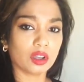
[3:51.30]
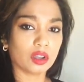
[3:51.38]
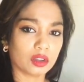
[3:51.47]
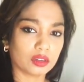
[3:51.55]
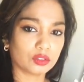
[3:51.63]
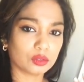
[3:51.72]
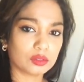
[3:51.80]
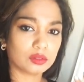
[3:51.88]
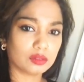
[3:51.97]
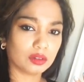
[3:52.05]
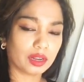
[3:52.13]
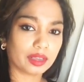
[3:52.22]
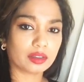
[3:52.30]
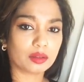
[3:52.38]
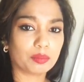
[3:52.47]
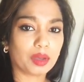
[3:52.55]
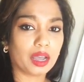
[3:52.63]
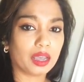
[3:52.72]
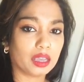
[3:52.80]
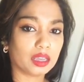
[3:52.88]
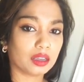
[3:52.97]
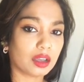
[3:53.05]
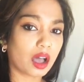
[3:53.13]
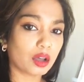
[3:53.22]
to like my
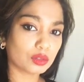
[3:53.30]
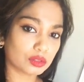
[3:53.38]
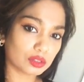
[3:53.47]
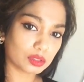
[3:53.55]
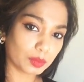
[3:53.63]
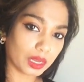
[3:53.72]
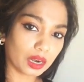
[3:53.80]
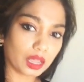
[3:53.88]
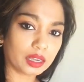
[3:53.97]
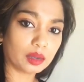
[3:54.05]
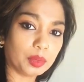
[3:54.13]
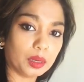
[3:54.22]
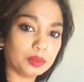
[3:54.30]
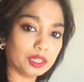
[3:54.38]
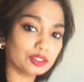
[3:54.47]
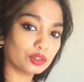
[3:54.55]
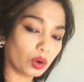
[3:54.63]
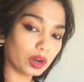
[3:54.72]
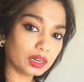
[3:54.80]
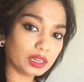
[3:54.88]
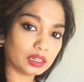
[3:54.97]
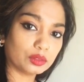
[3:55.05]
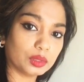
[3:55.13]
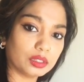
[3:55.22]
house to smell like a public
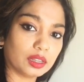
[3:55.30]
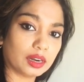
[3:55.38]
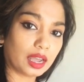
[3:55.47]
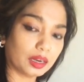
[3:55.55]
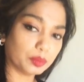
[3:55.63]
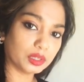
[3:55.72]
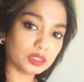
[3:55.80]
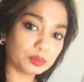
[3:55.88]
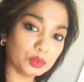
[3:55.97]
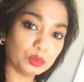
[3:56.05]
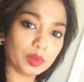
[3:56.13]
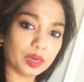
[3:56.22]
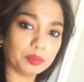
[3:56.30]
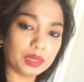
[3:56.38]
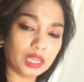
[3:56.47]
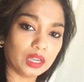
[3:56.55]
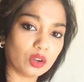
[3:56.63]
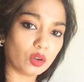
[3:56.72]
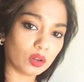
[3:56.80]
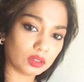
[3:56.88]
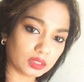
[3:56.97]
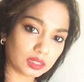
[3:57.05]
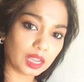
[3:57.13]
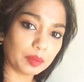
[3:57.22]
toilet with an animal's poop and peeing all the
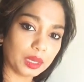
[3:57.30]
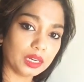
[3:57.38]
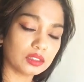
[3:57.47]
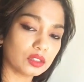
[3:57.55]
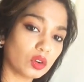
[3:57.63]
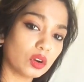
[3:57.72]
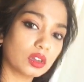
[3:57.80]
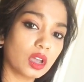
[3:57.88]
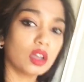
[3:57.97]
time, and it's not